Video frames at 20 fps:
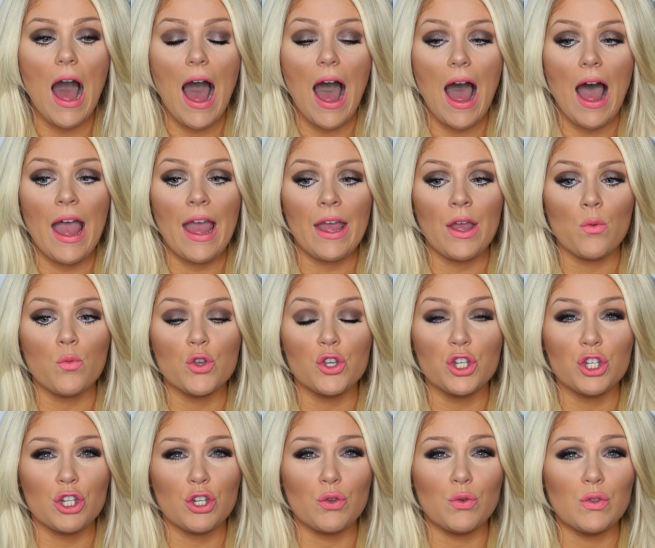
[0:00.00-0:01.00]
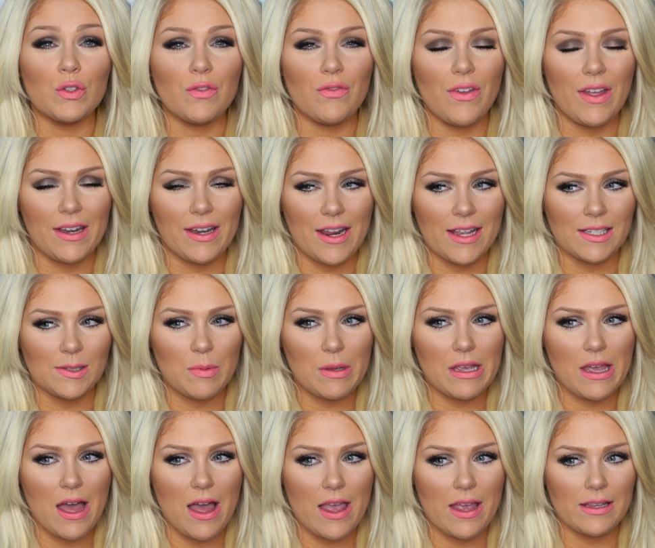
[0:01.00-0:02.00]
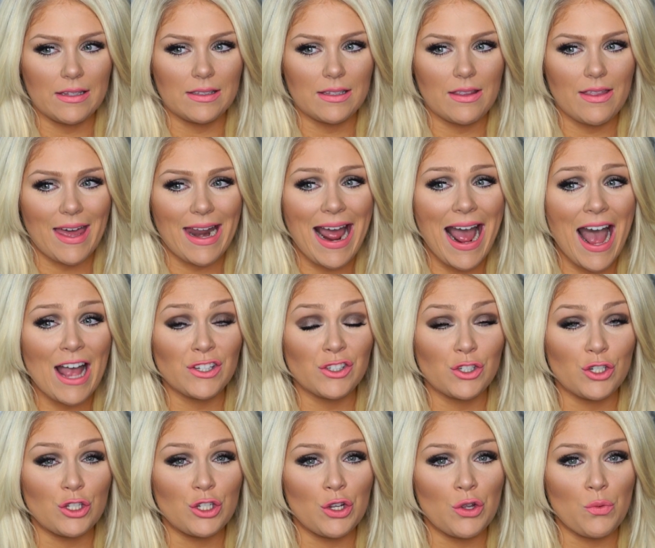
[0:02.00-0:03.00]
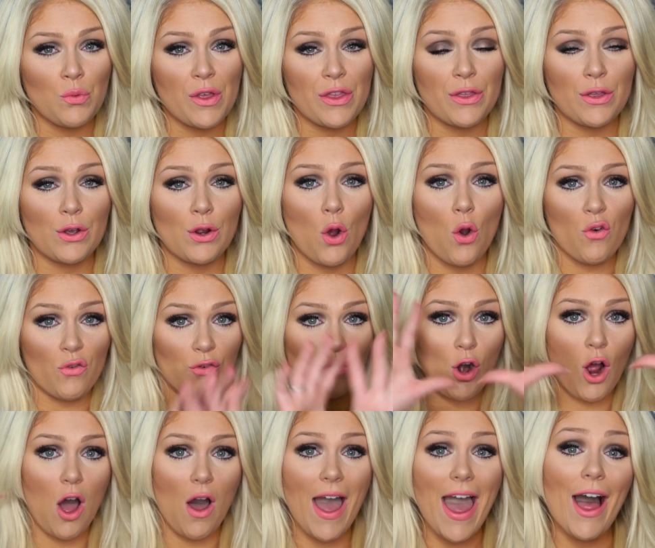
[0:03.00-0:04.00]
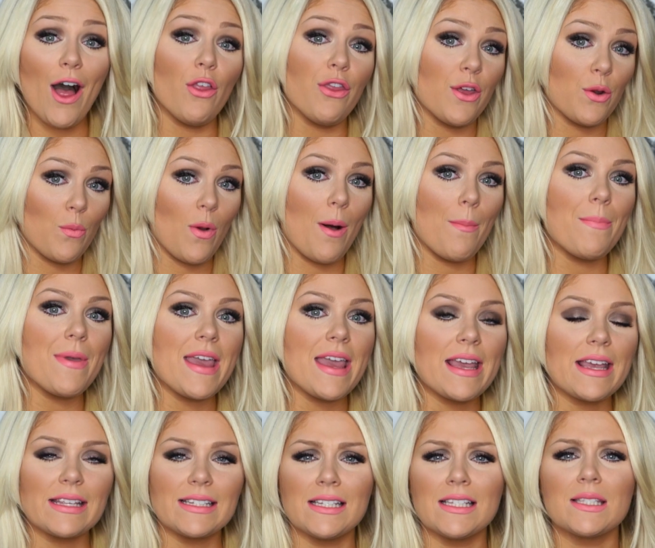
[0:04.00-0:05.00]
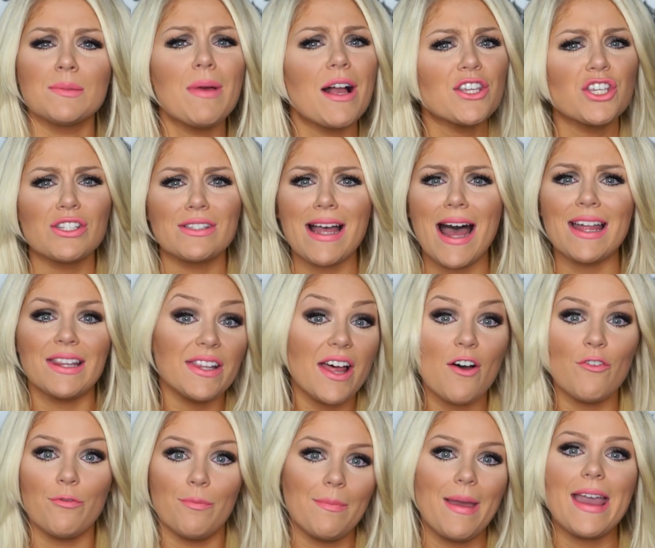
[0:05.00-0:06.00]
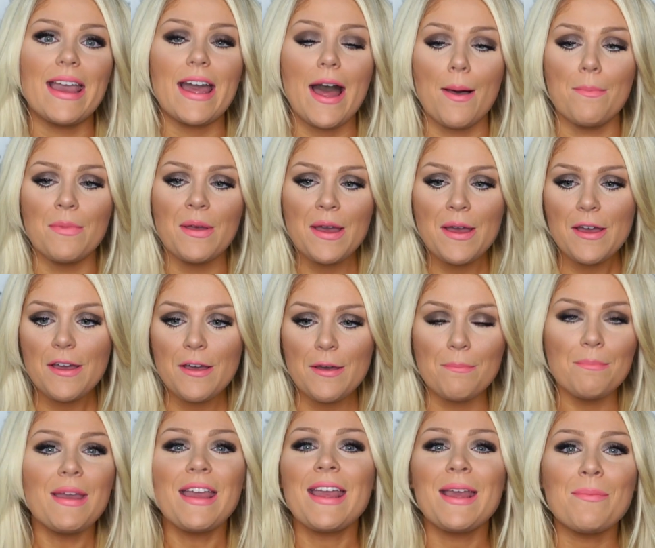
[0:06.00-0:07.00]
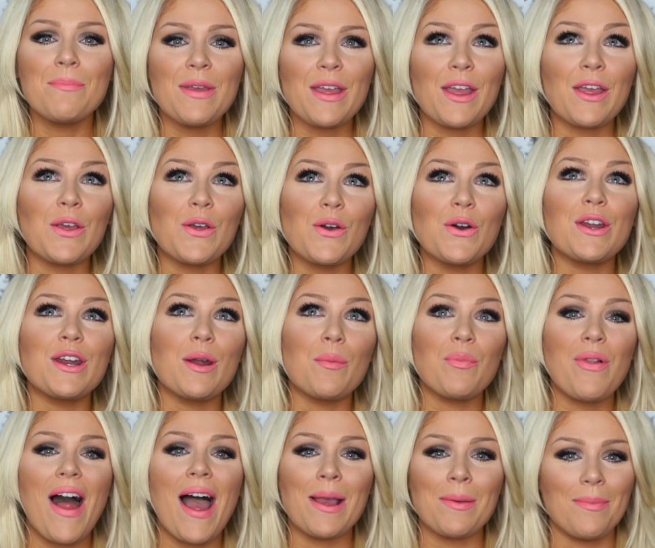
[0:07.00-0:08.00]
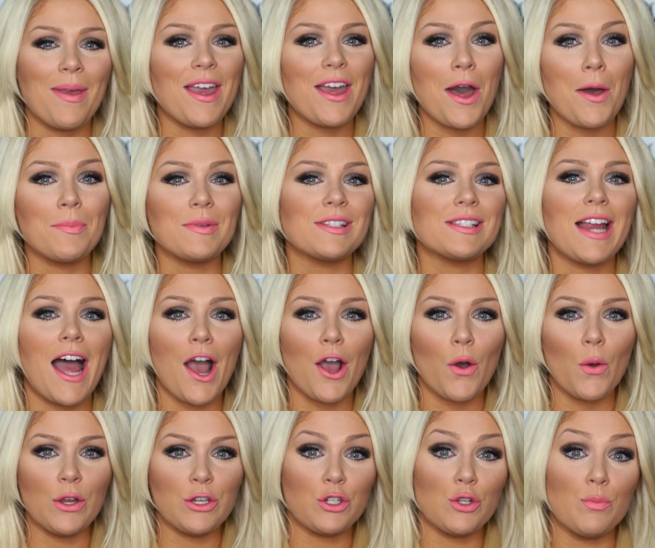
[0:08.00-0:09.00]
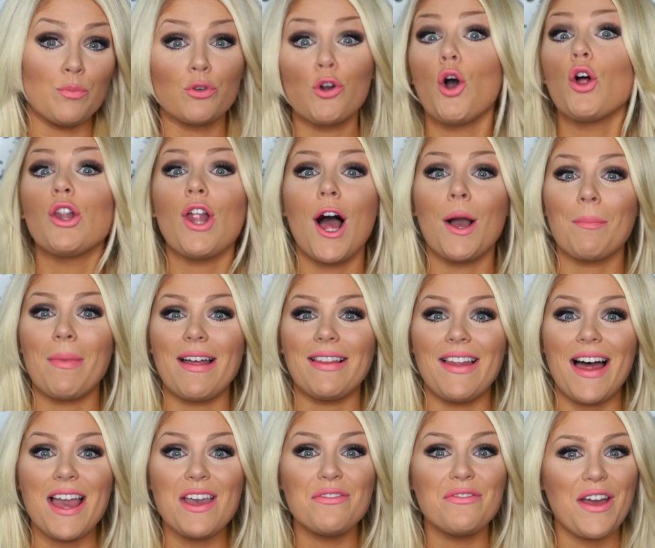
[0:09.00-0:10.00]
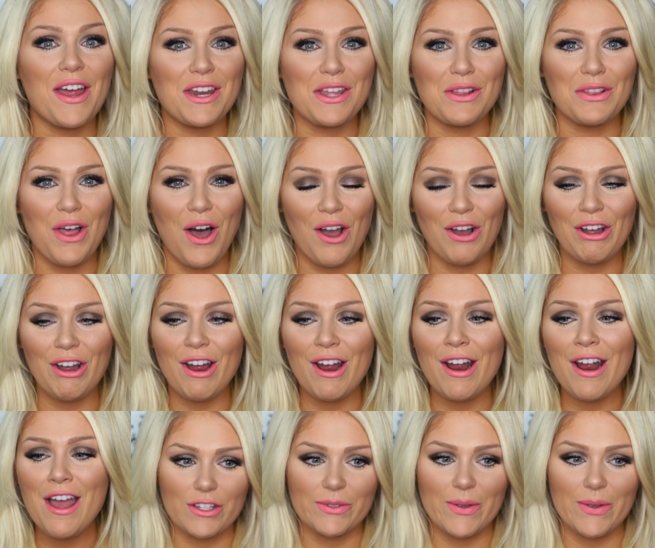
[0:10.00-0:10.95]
I would choose fitness, because that has to do with your overall health and well-being. As much as I love makeup, me being good at applying makeup is not going to prolong my life any longer.